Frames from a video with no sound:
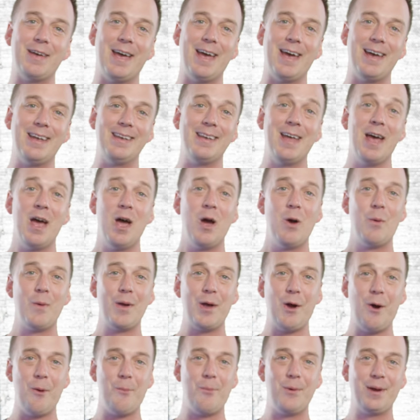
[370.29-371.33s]
and we
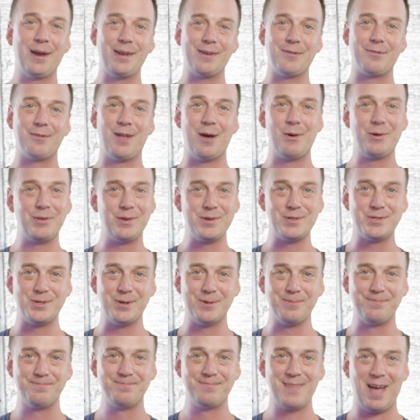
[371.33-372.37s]
hope we get to fly with you soon.
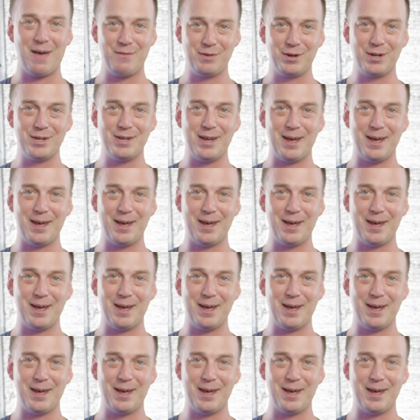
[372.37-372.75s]
Have a good